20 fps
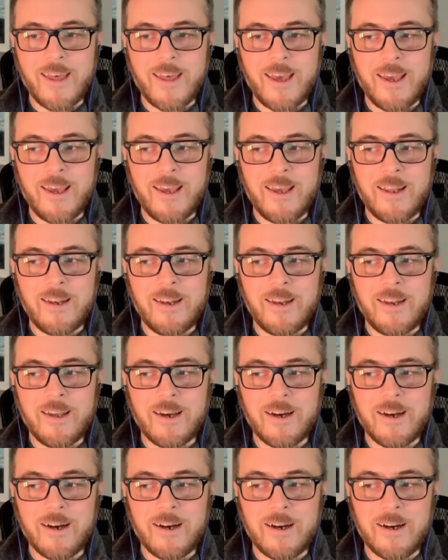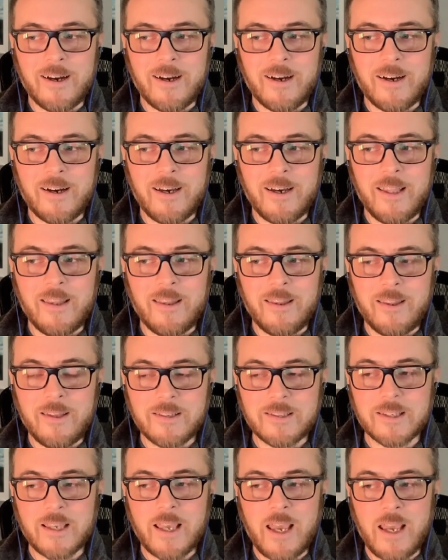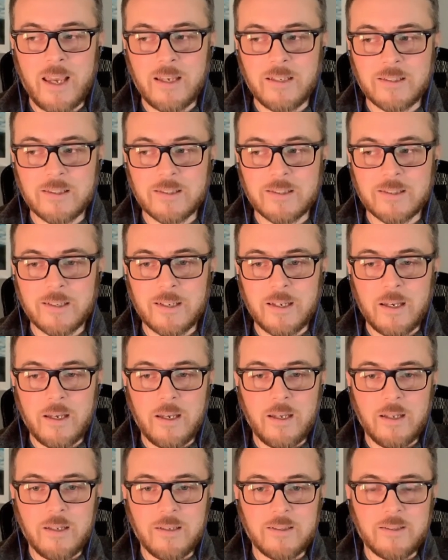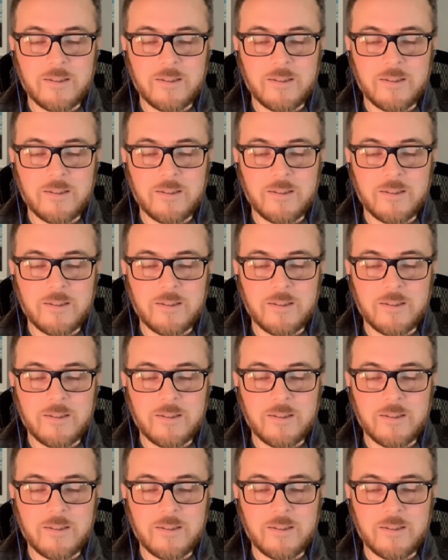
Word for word: And then uh, in this case,